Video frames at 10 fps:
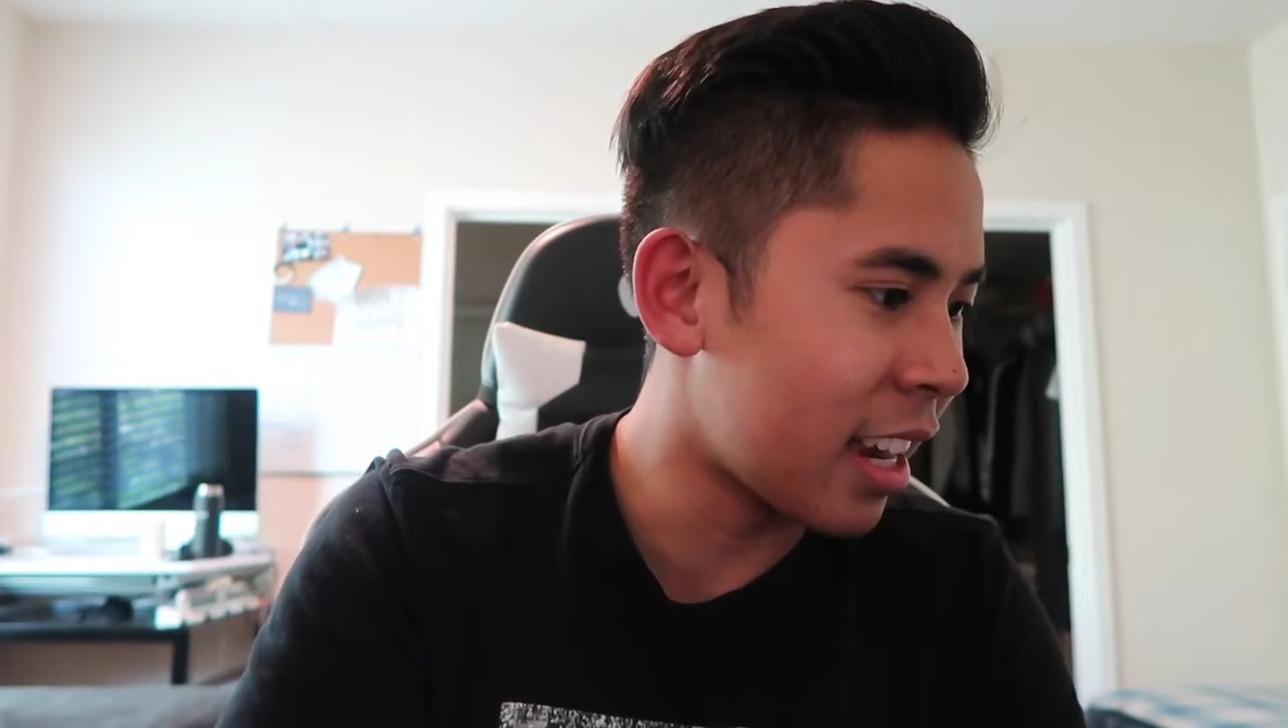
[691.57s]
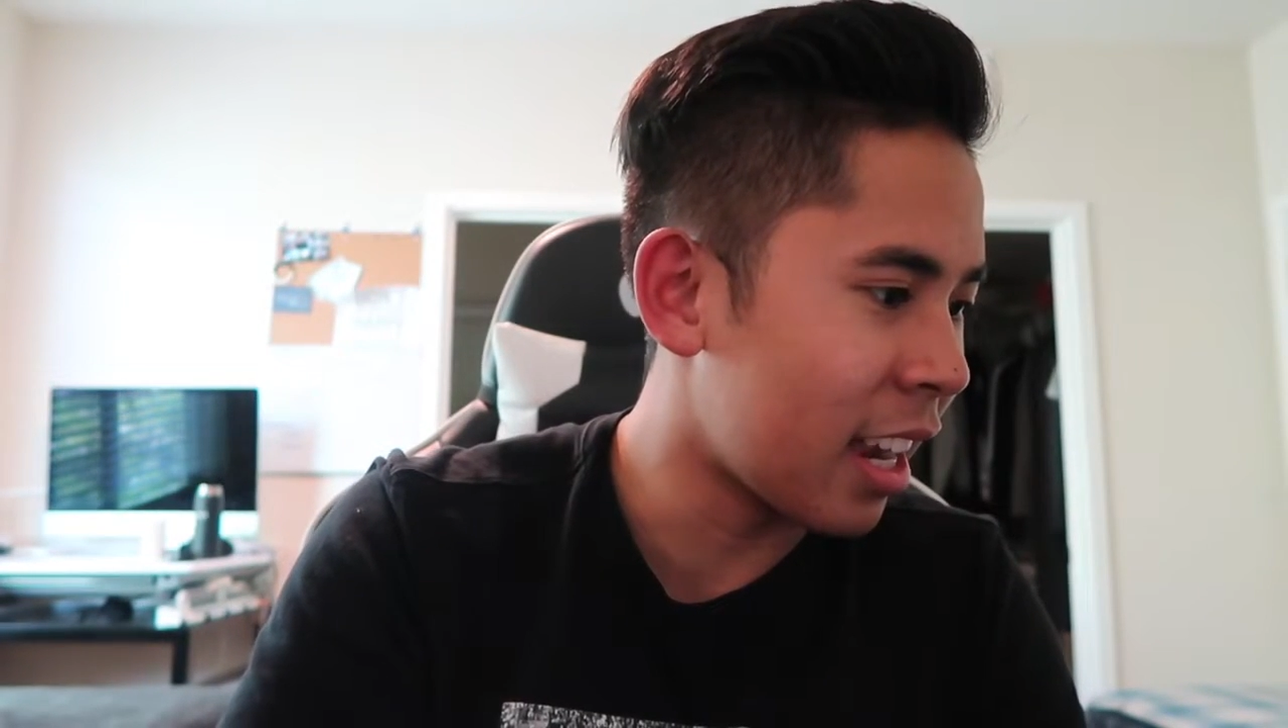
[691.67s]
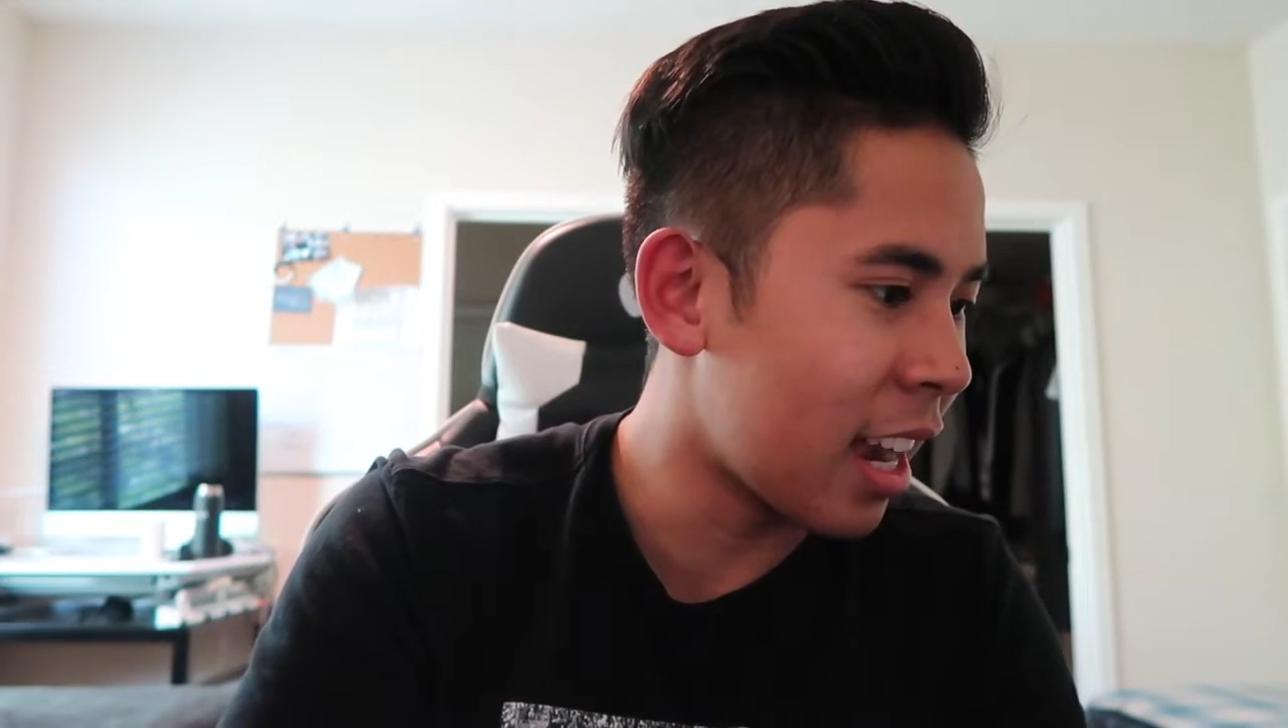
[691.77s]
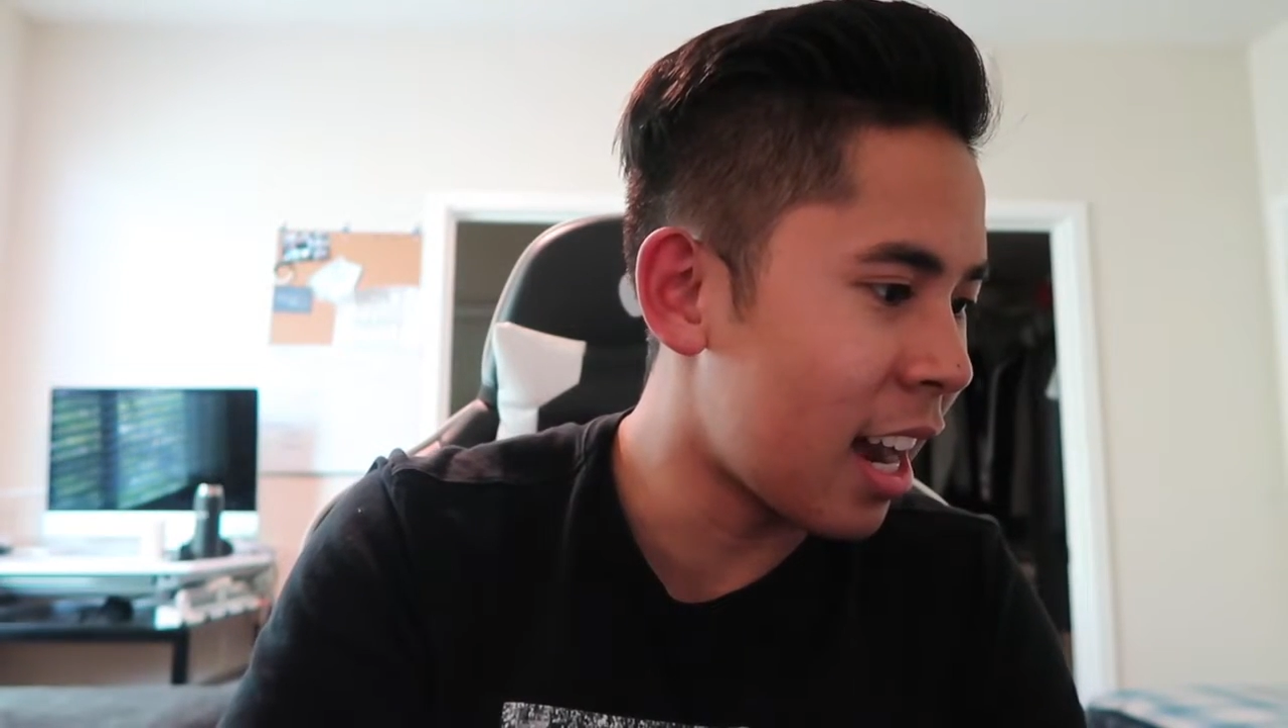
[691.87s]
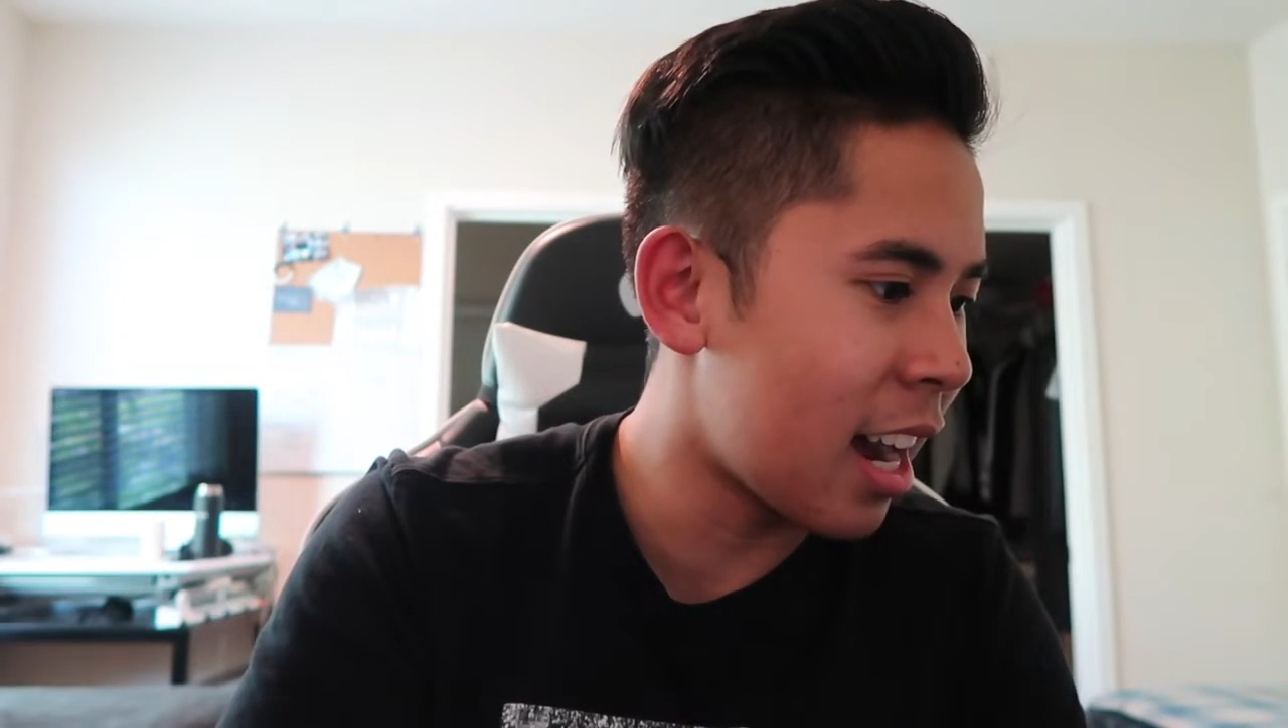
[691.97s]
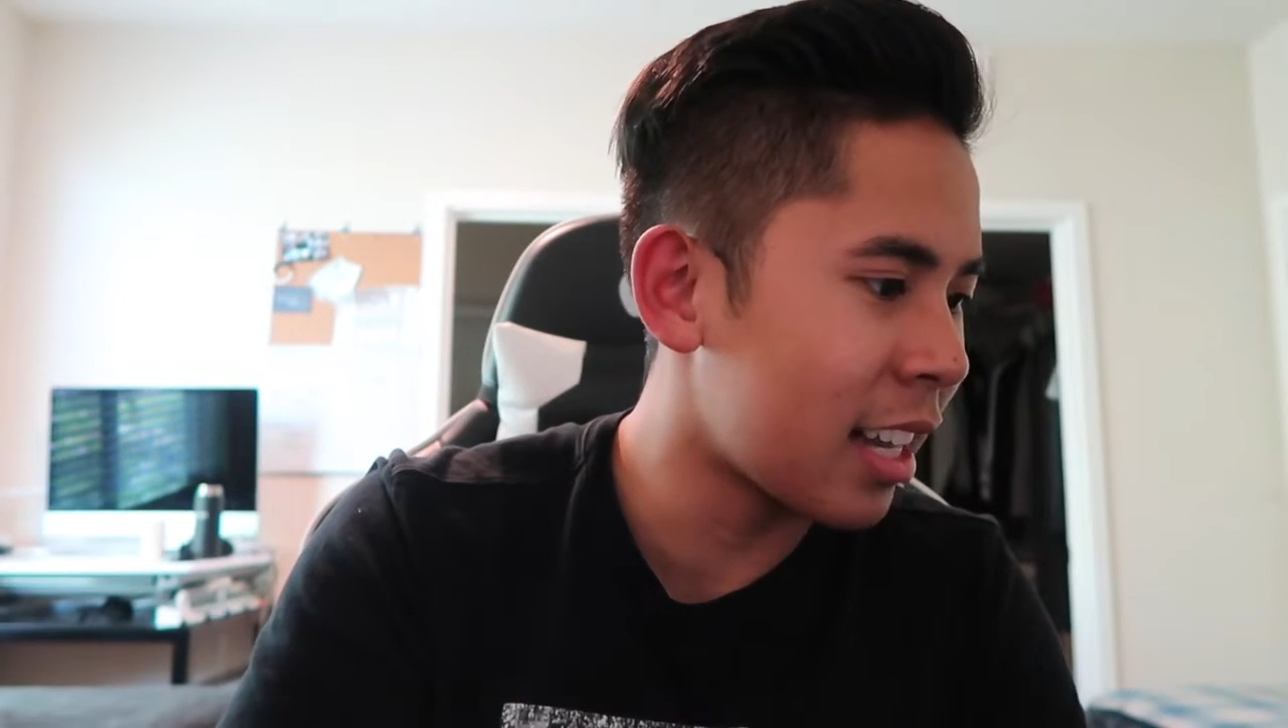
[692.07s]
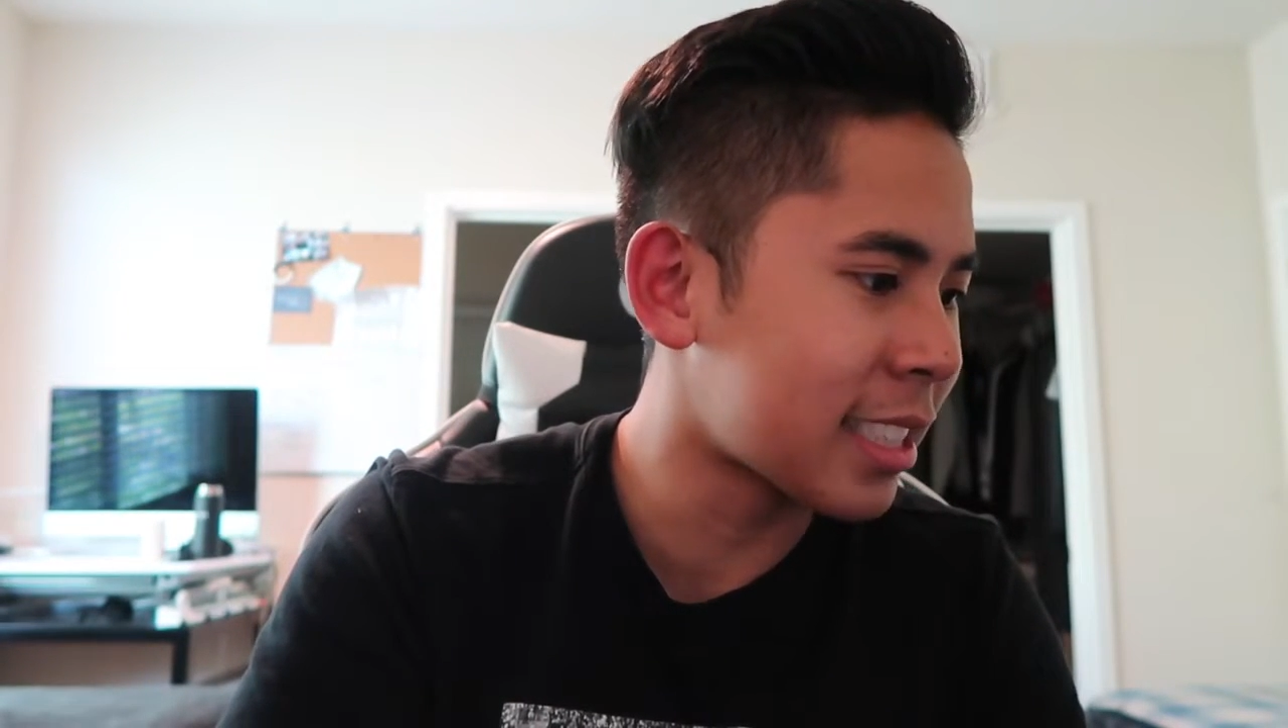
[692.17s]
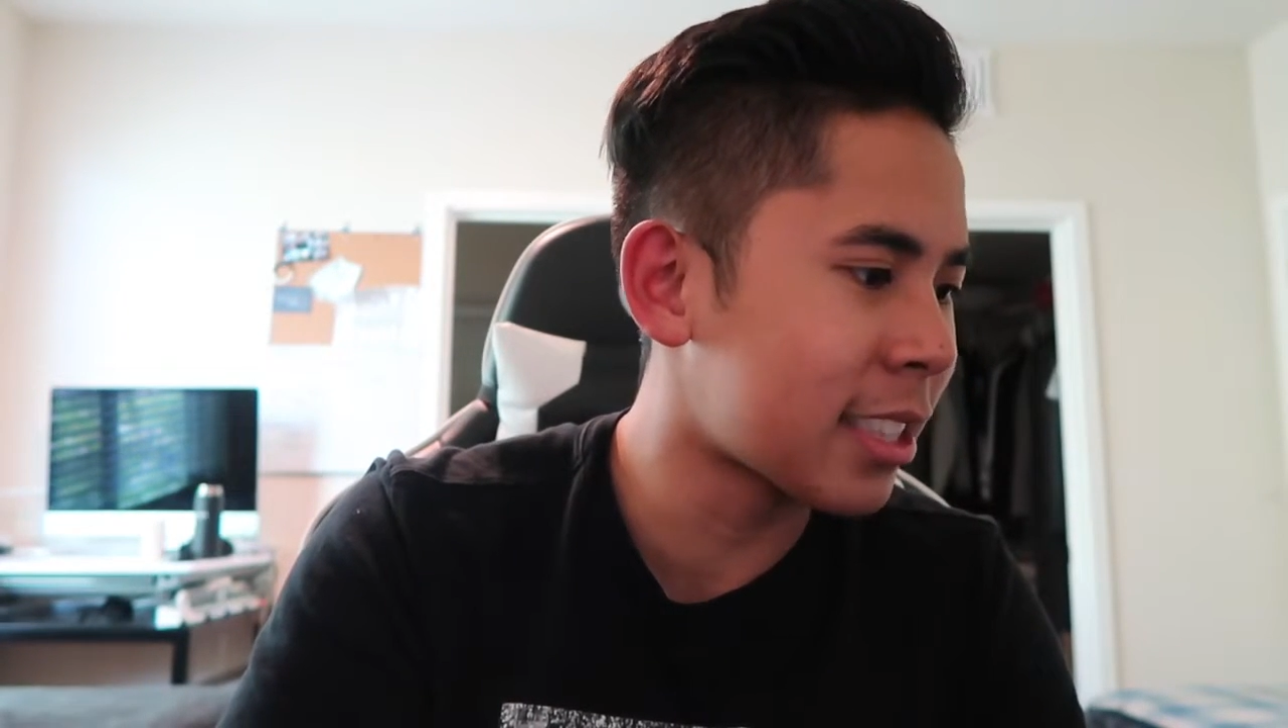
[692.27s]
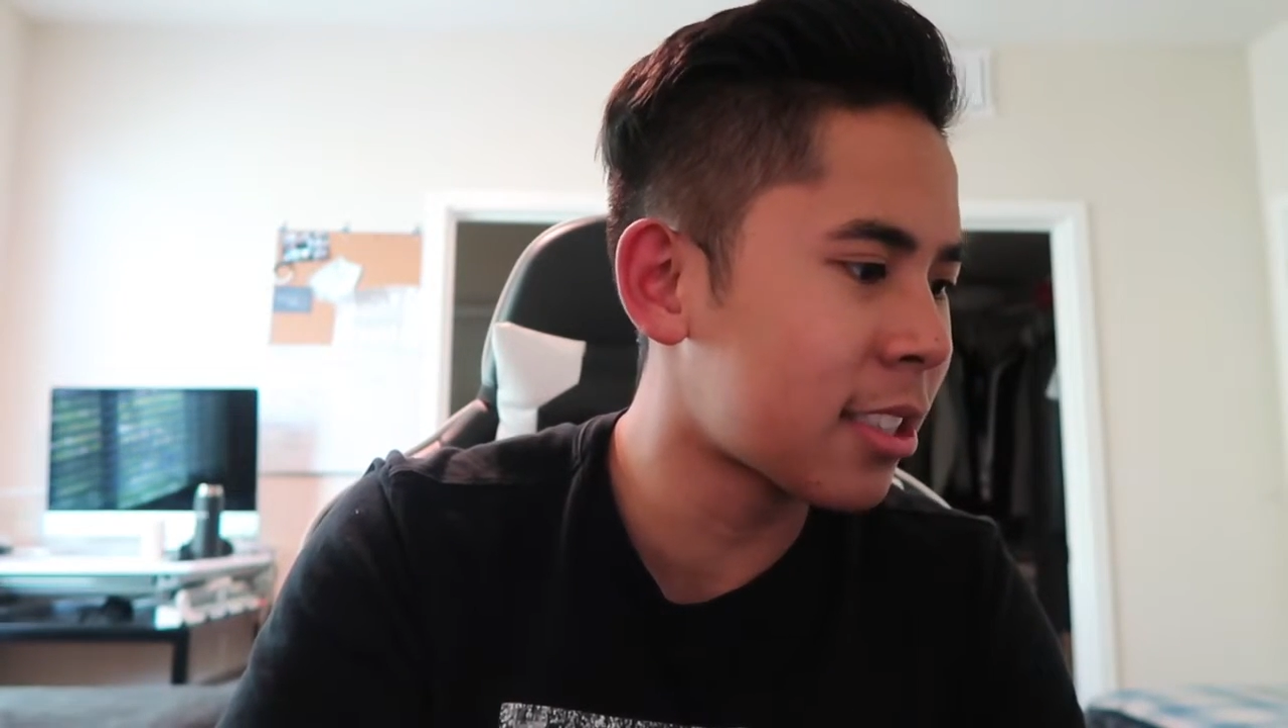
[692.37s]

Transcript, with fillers: ay, aha.